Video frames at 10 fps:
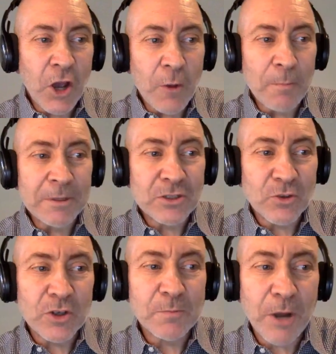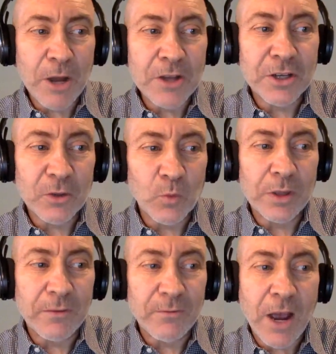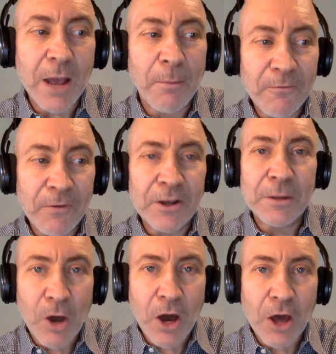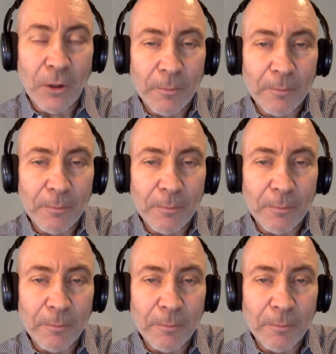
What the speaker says: open source project with a viable funding model.